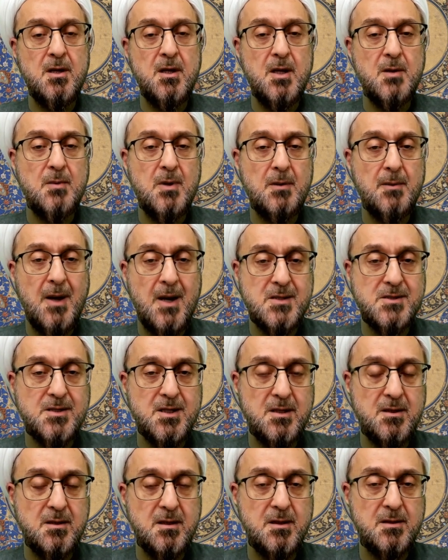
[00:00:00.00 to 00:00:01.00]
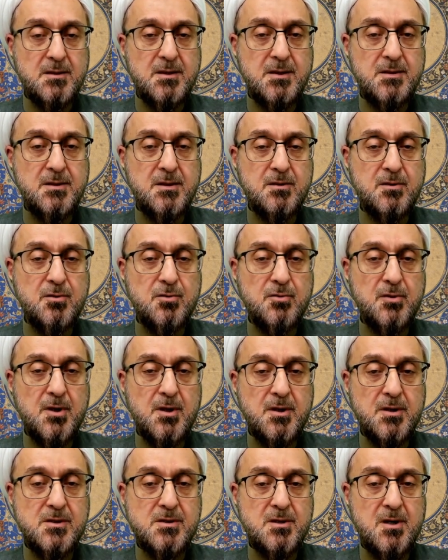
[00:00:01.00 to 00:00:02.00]
Imam Hassan did it
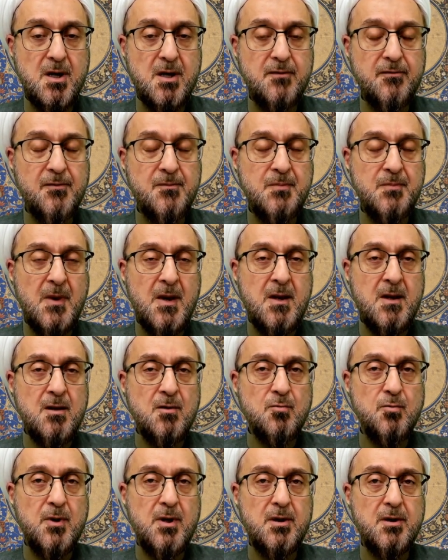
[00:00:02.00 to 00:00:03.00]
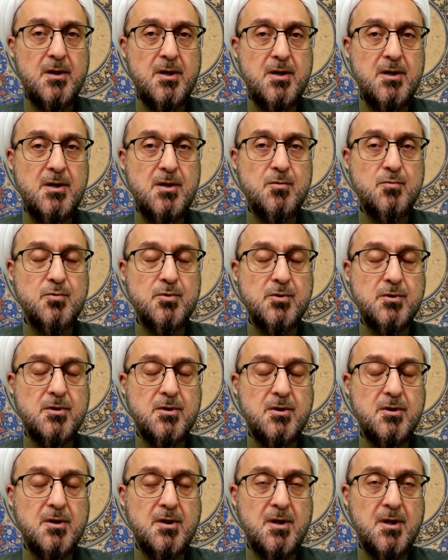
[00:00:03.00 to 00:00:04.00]
during his life, where he would